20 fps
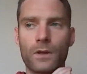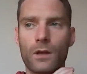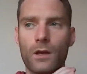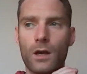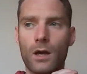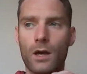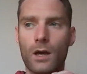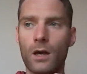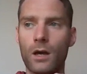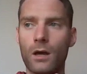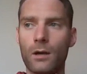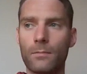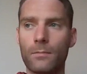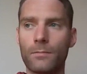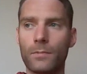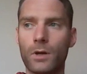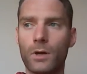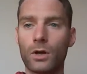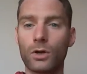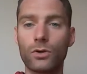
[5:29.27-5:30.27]
A
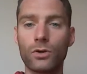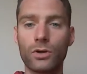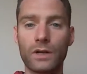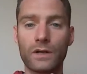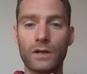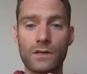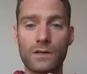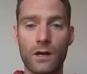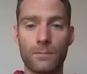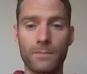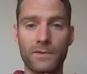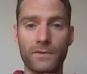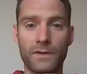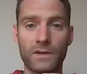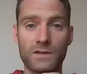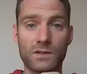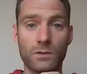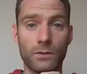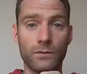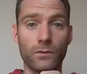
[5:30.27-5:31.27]
good example of
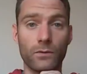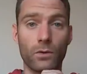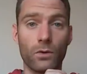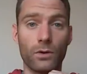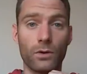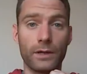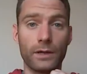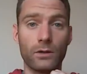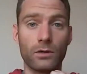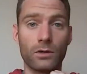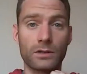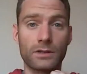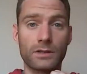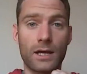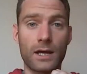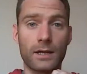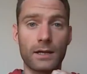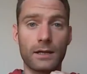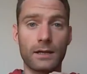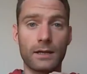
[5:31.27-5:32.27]
this that we've already looked
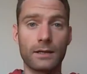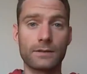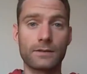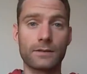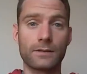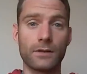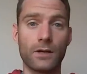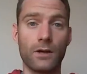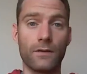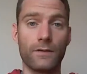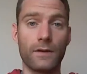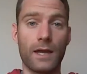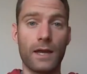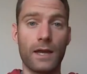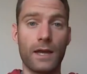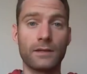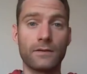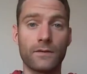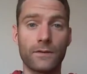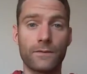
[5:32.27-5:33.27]
at is at the
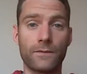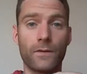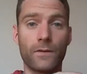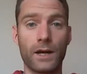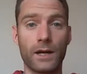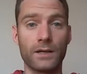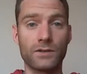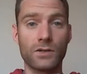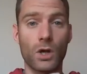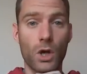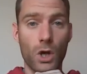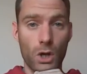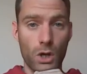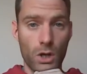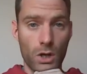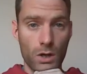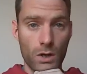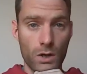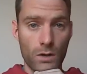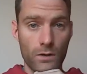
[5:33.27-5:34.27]
end of the phrase
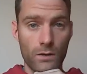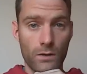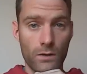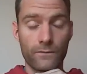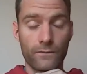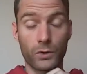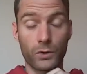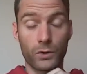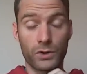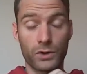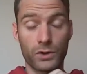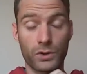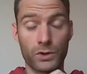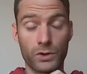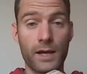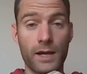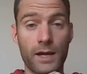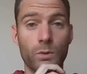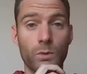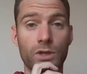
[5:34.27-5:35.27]
for good
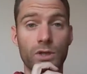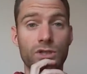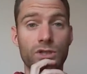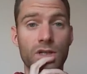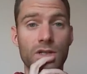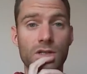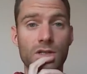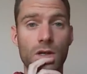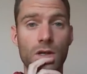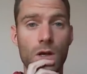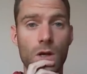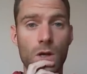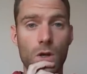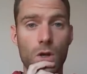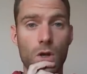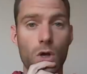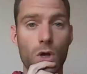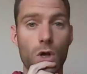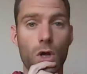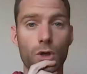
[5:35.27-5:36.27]
night, which is
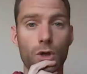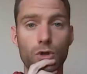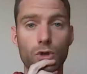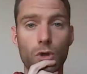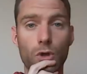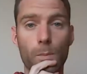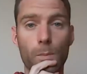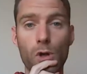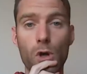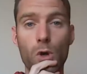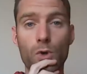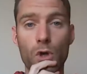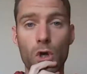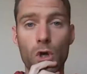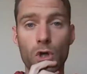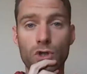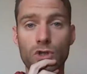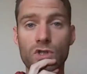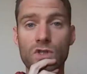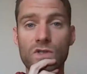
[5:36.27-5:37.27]
dobrou
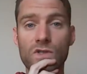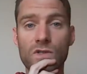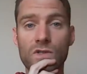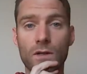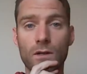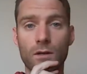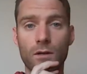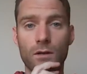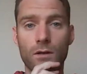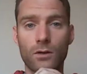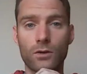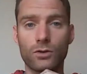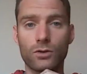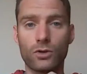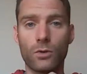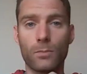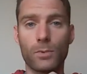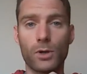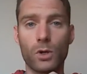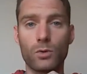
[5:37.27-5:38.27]
noc,
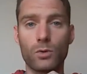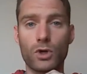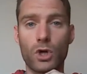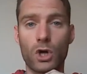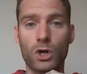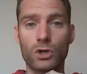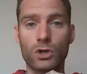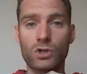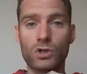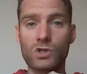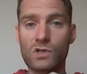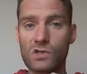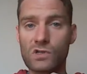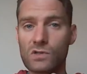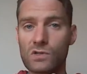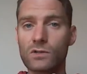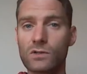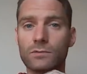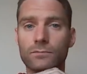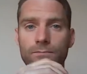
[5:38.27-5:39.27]
dobrou noc.
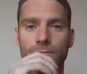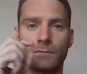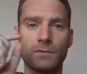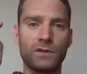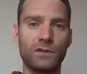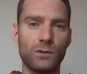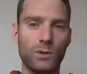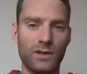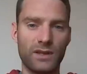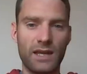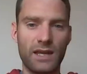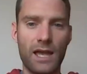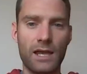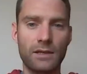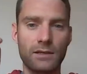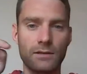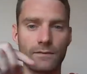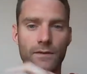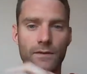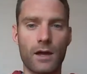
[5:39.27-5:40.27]
So at the end
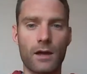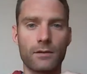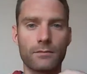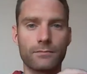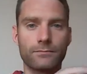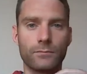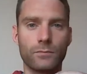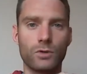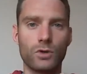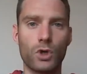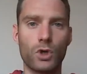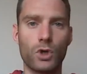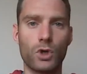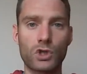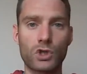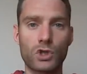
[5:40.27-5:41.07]
of that, noc.